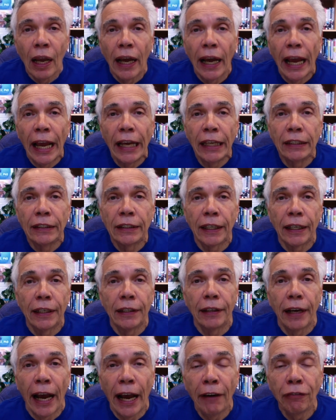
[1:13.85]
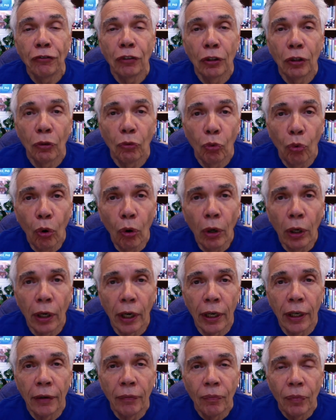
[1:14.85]
And after the
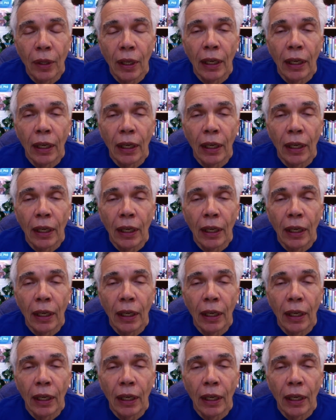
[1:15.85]
war,